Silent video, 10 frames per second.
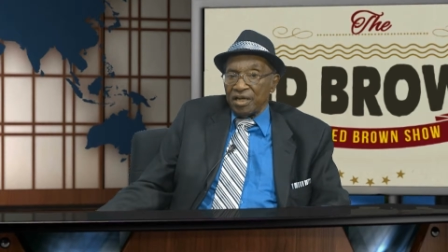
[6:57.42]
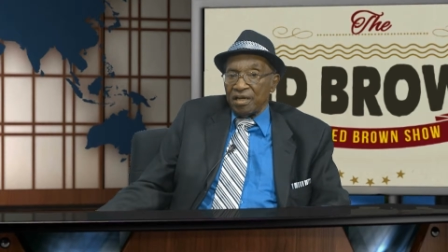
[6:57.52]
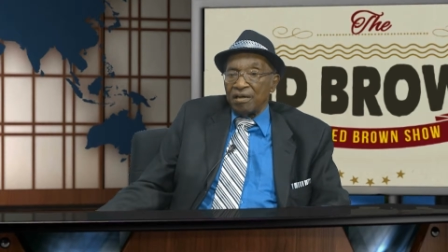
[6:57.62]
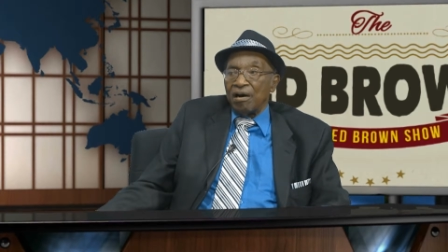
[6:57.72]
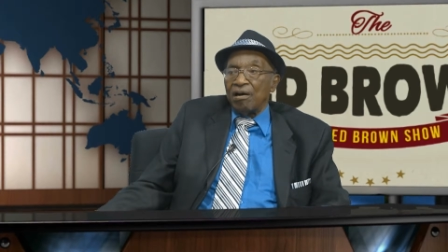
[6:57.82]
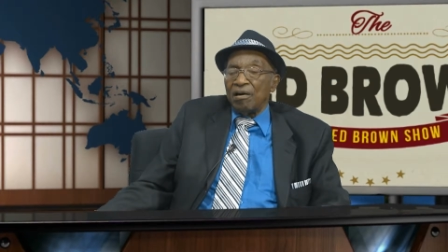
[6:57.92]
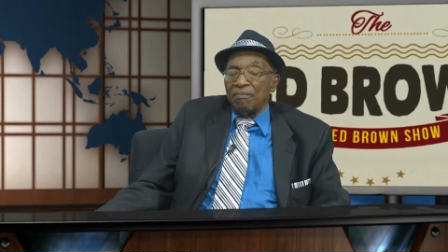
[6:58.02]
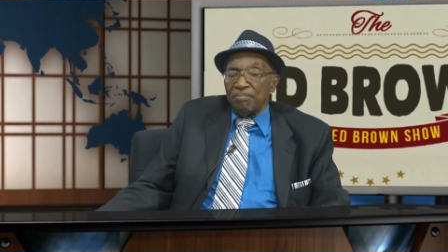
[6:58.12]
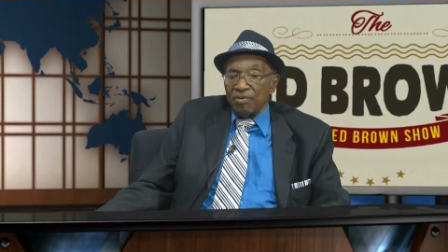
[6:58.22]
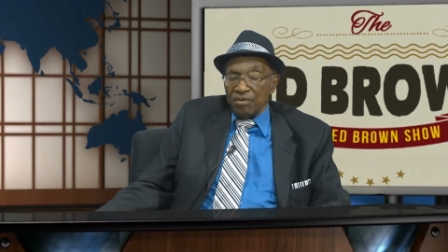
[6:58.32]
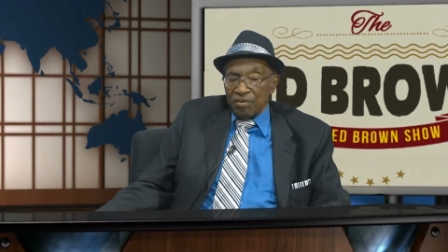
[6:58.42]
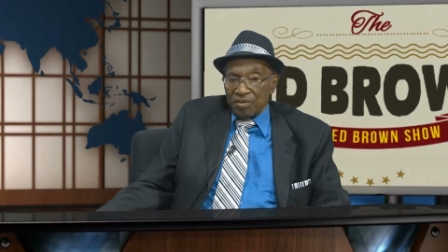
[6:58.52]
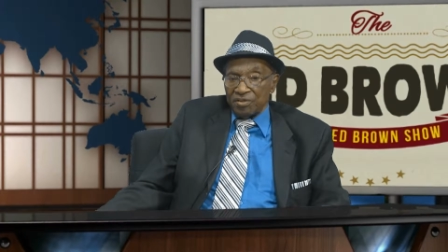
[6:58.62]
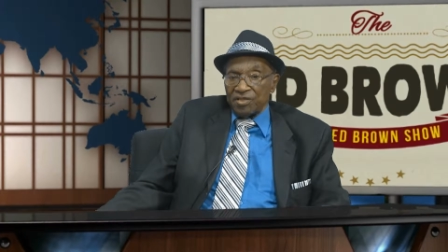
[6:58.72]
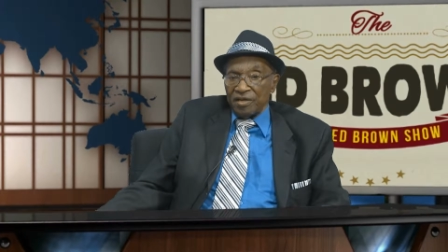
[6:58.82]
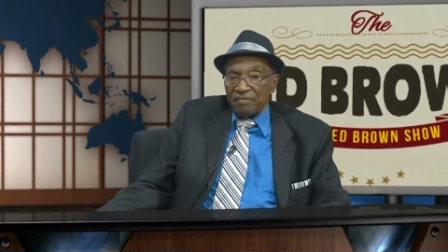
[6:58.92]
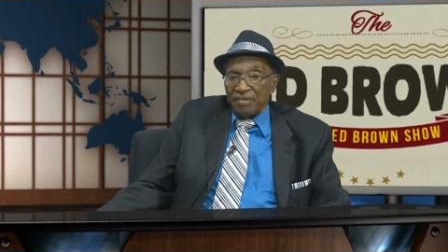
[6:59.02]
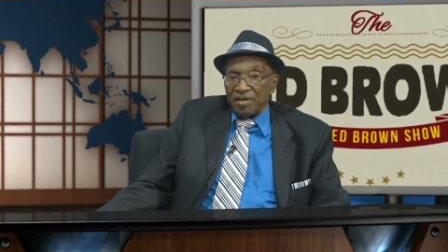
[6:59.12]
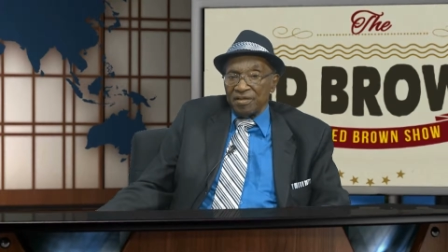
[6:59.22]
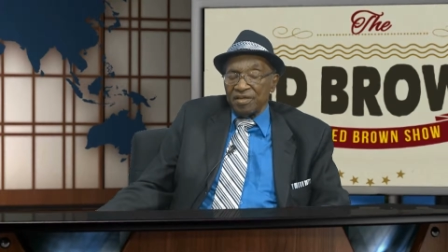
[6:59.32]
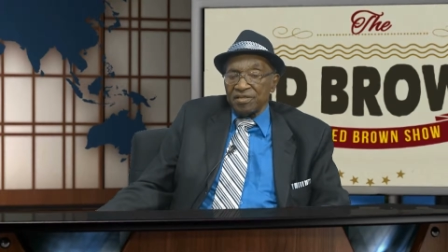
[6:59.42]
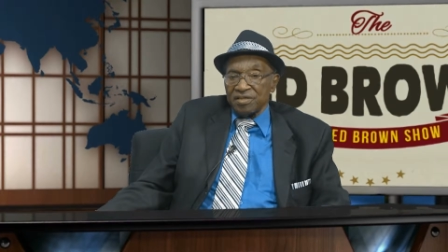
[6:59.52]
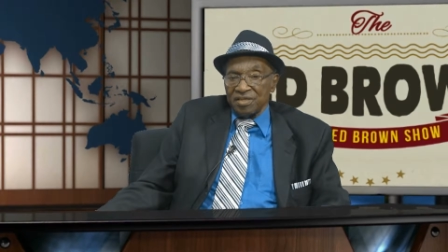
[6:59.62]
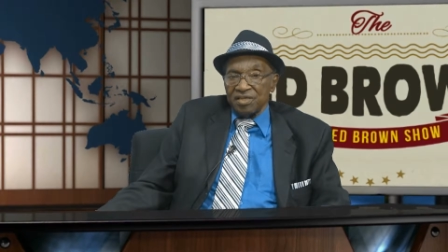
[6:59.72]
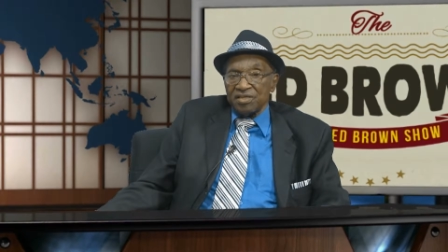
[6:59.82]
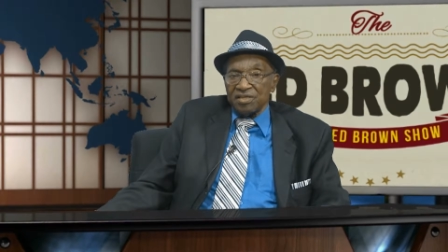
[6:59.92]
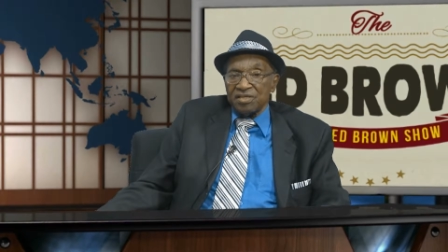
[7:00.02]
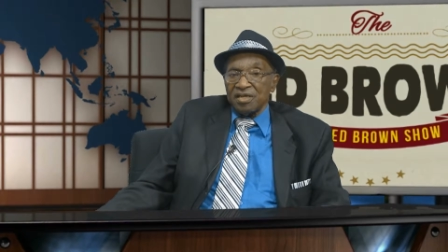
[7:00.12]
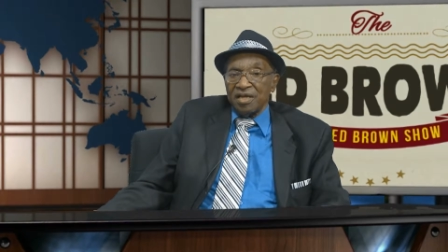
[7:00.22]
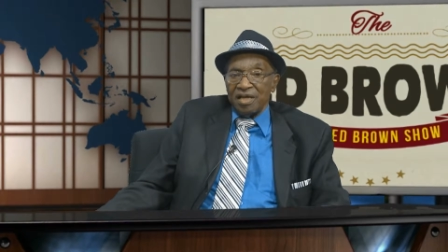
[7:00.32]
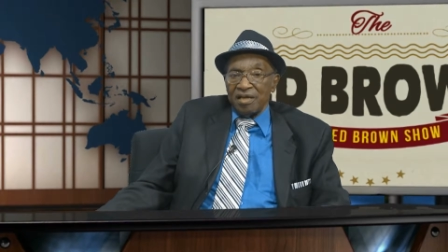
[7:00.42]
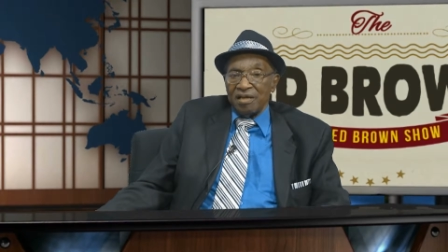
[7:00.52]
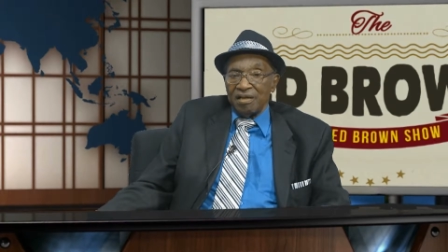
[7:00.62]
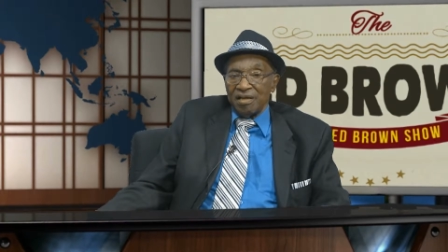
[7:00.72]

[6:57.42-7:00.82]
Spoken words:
Yeah, entrepreneurship. This is the key.